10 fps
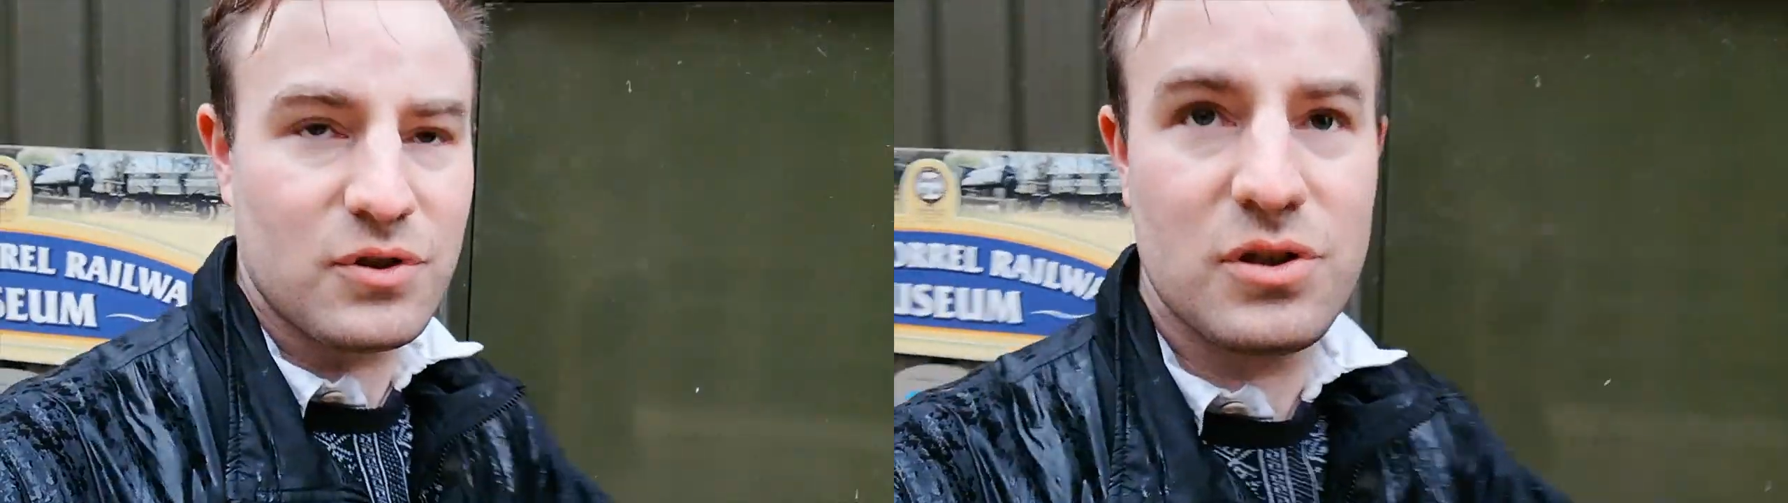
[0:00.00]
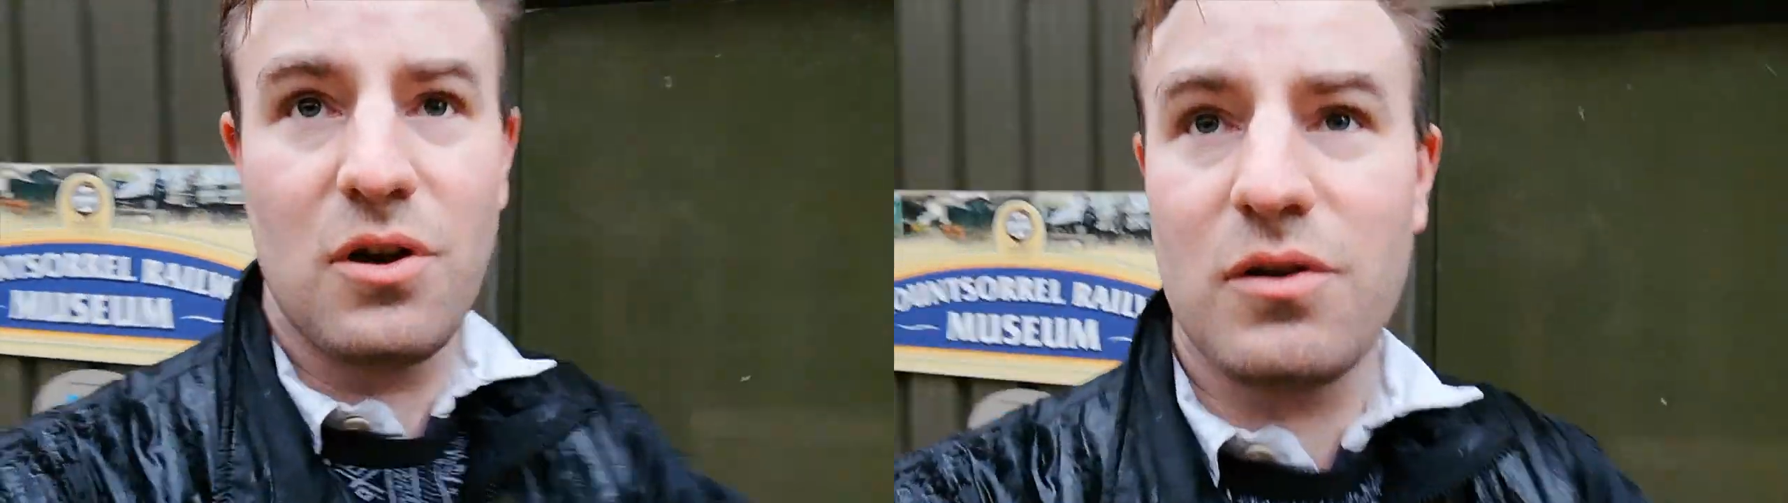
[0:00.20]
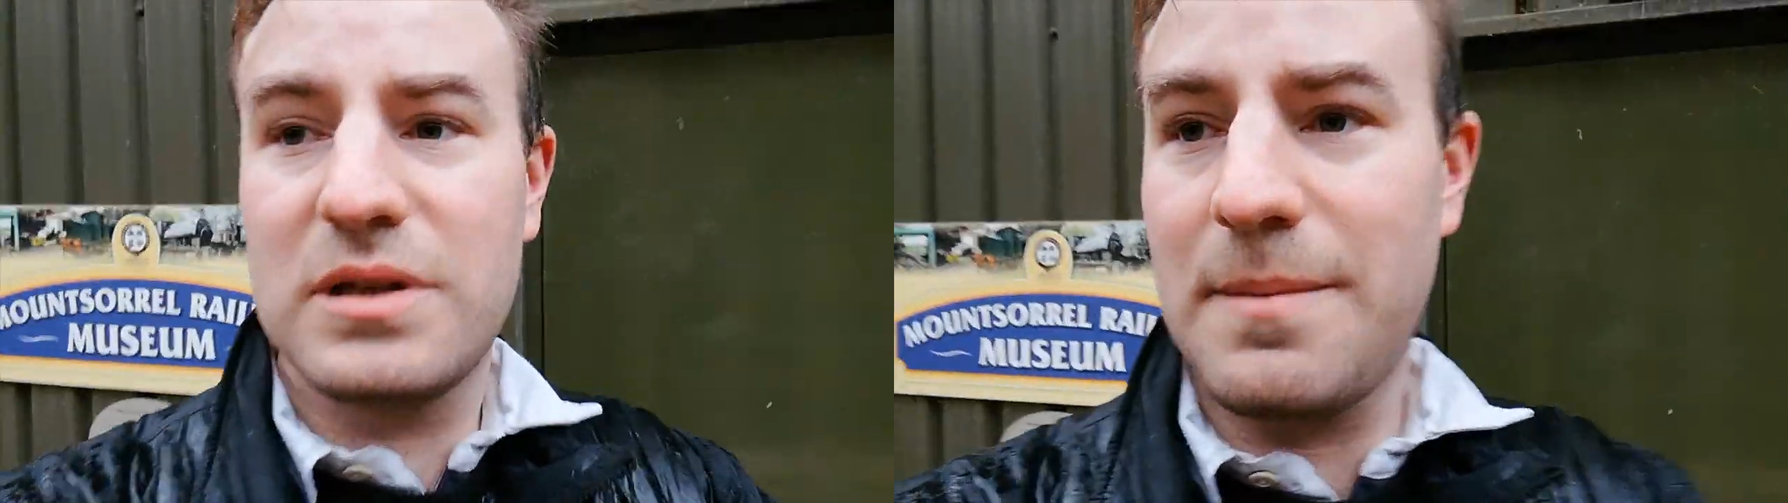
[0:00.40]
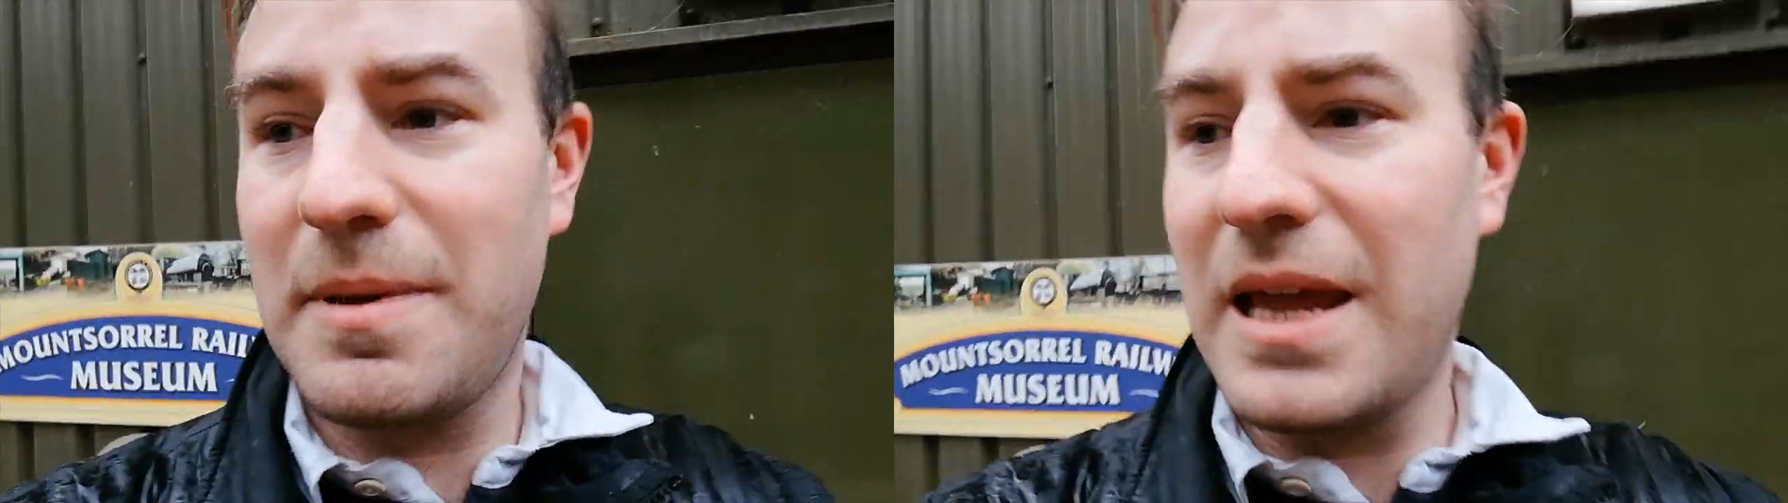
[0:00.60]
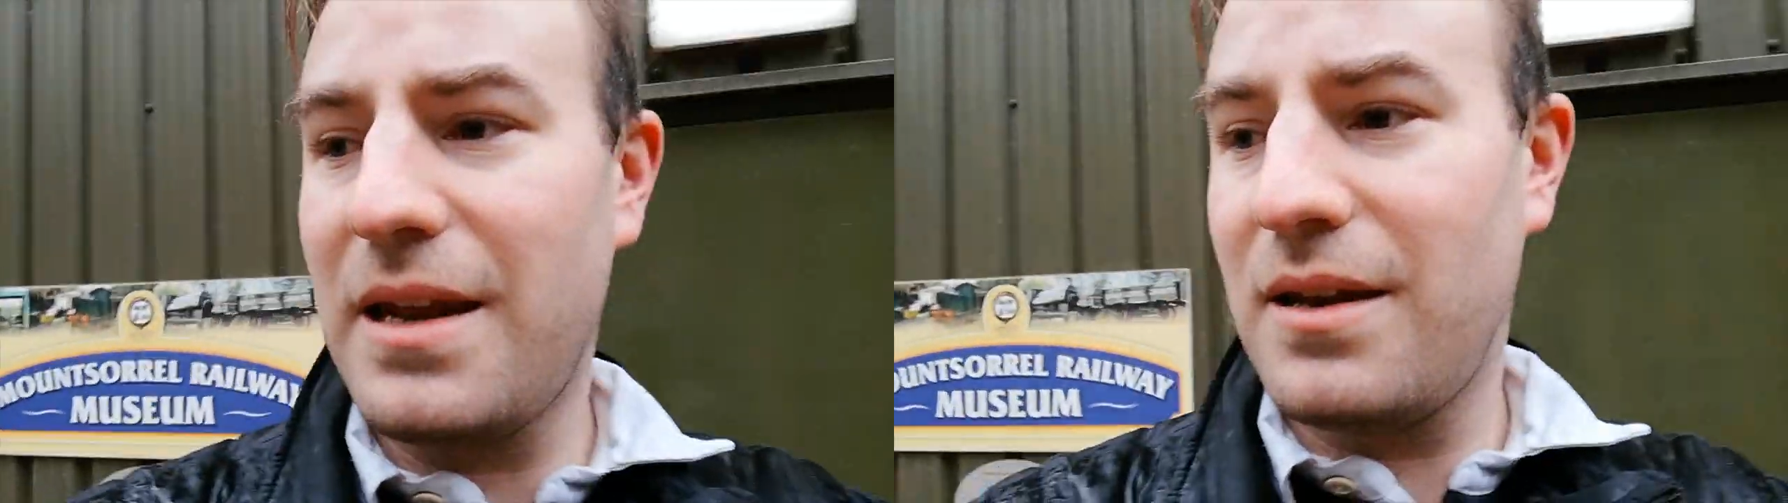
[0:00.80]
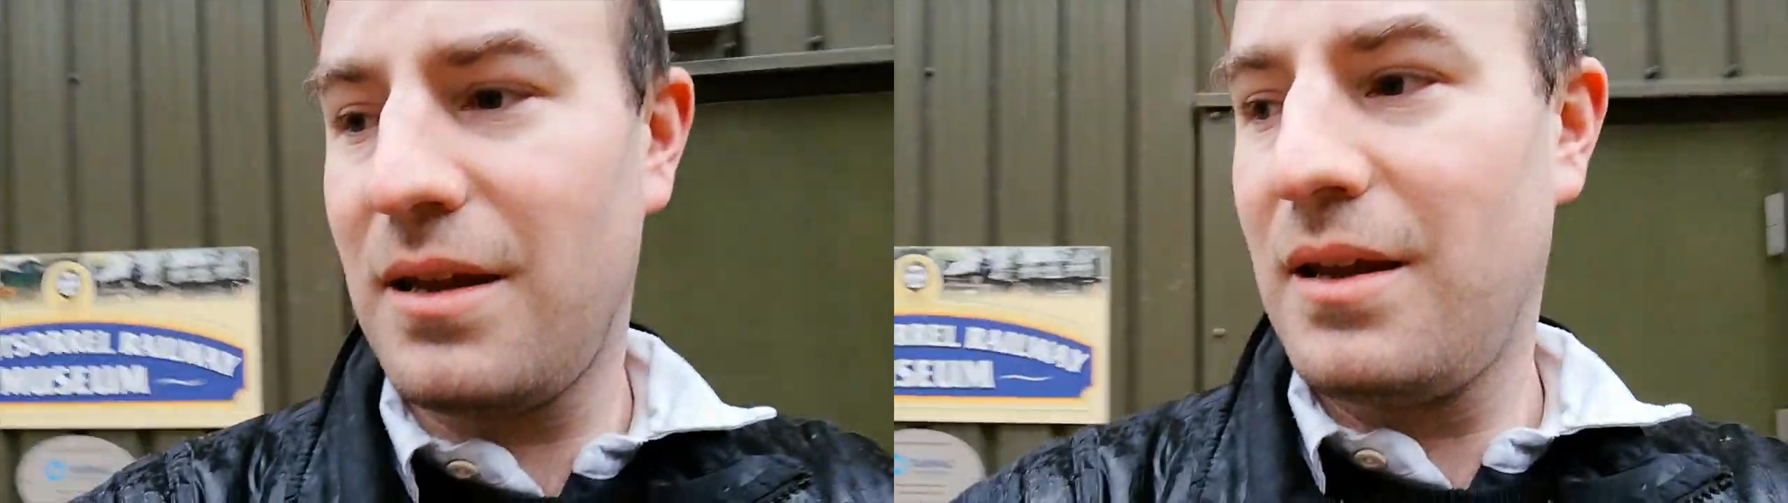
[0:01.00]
just locked it, but then